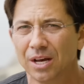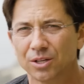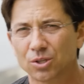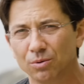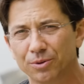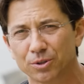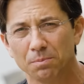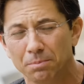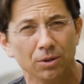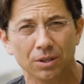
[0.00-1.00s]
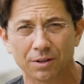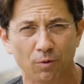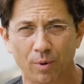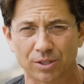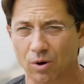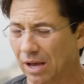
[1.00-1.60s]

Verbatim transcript: Mm-hmm. So there's a million different ways to go.